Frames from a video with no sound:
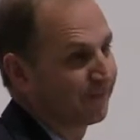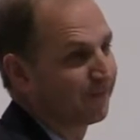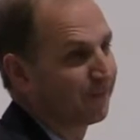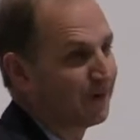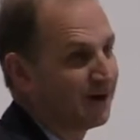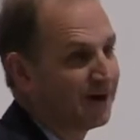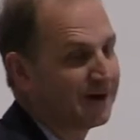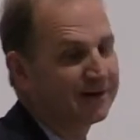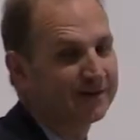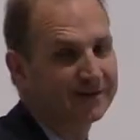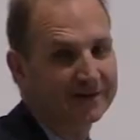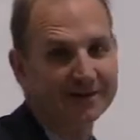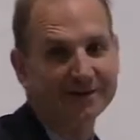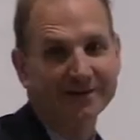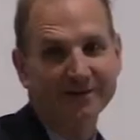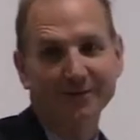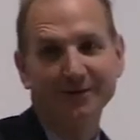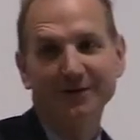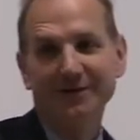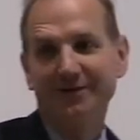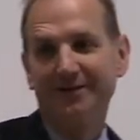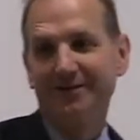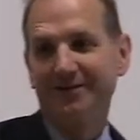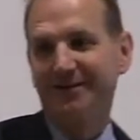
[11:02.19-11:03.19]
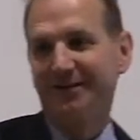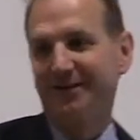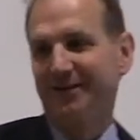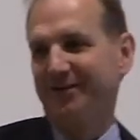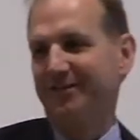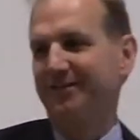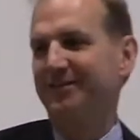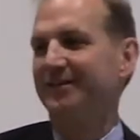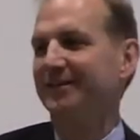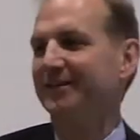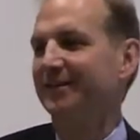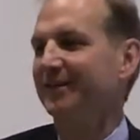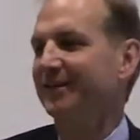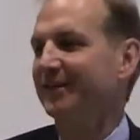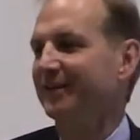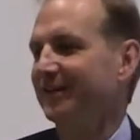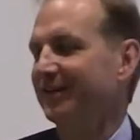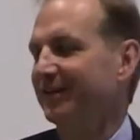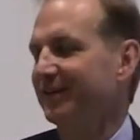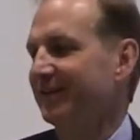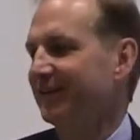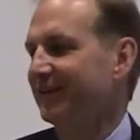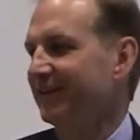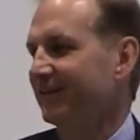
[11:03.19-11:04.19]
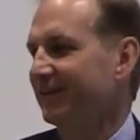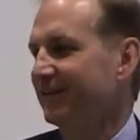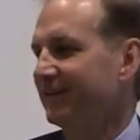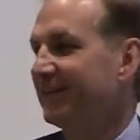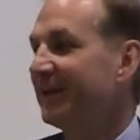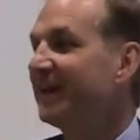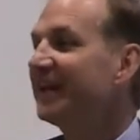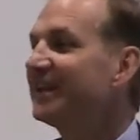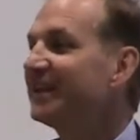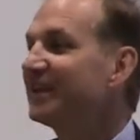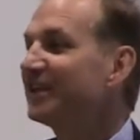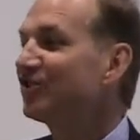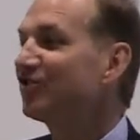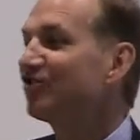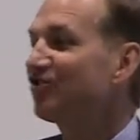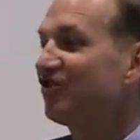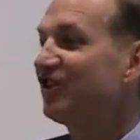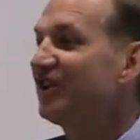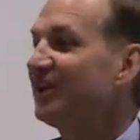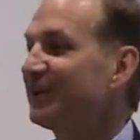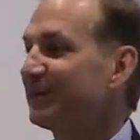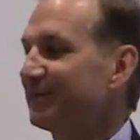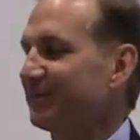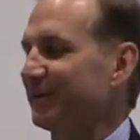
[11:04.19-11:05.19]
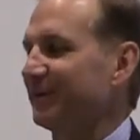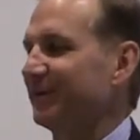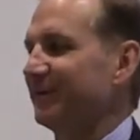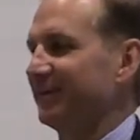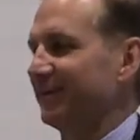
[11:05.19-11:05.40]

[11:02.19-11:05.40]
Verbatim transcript: wandering in the wilderness, tending sheep.